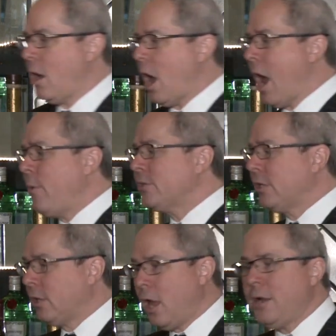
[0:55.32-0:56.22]
I was in
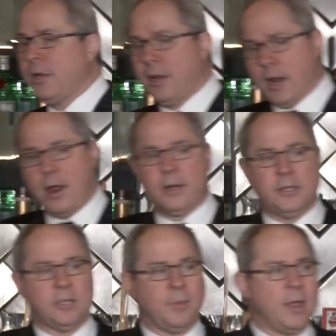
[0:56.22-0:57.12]
London and I did
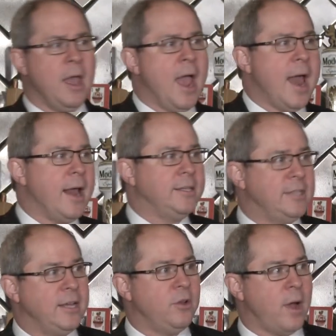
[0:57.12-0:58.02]
something, and I
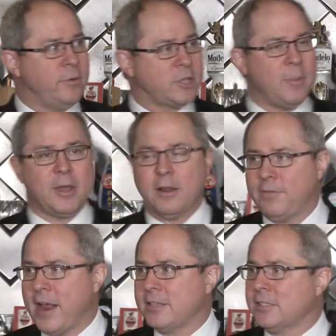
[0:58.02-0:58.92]
was coming in
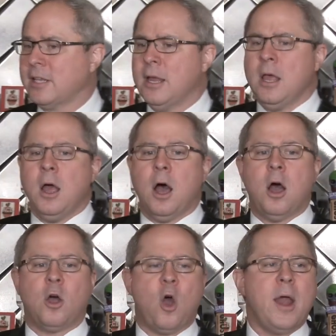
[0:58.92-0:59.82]
advance. I said,
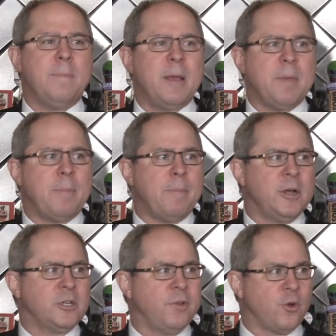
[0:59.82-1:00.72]
oh, go ahead and pick me up a
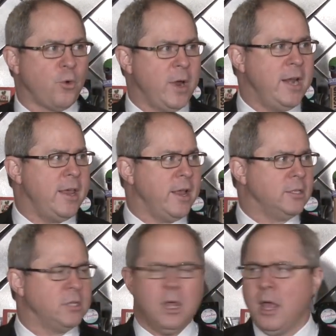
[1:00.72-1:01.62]
bunch of
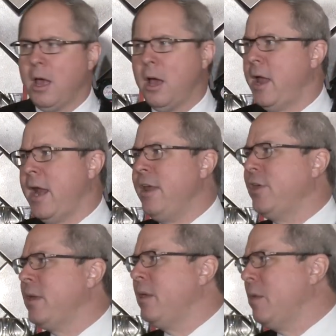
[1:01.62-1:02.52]
ingredients,
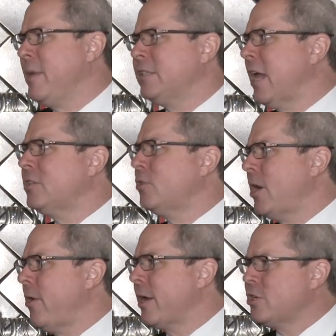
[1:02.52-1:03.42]
anything. You can be as
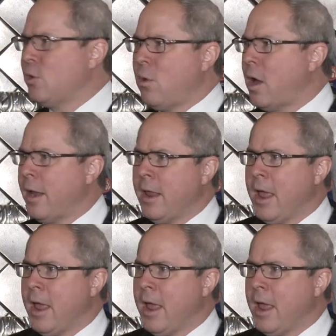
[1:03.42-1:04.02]
esoteric as you want.